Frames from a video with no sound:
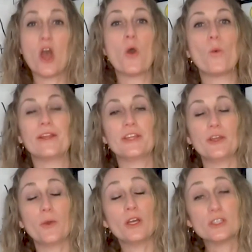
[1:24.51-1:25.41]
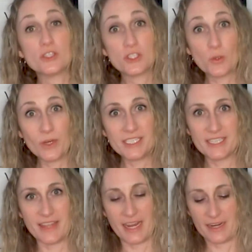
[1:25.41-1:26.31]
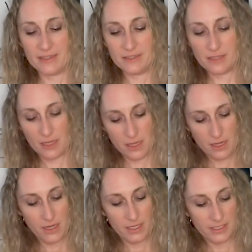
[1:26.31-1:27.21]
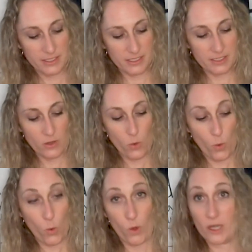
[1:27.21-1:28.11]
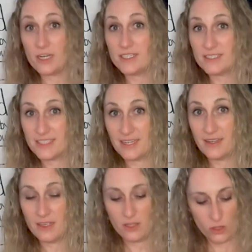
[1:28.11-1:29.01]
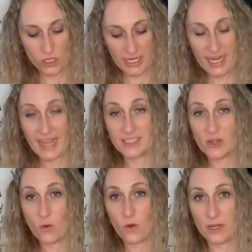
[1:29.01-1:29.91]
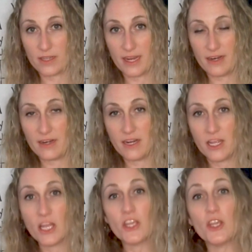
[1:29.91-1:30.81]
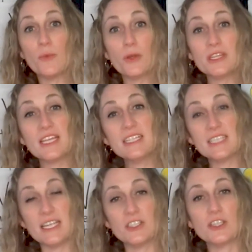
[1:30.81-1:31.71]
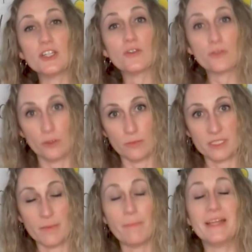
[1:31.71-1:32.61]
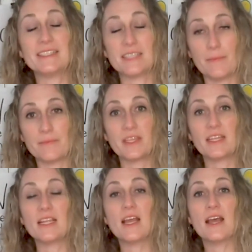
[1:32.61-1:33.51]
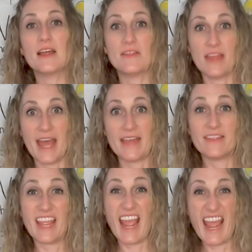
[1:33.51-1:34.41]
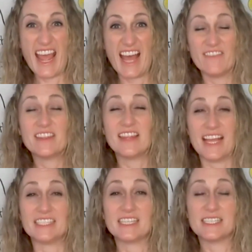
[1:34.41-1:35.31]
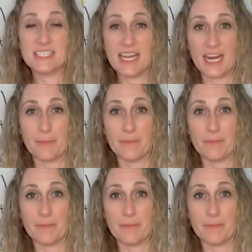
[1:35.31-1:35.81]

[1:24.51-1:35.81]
When you sort things, sort. look, it has an or in there, you put things into groups by something that they have that's the same.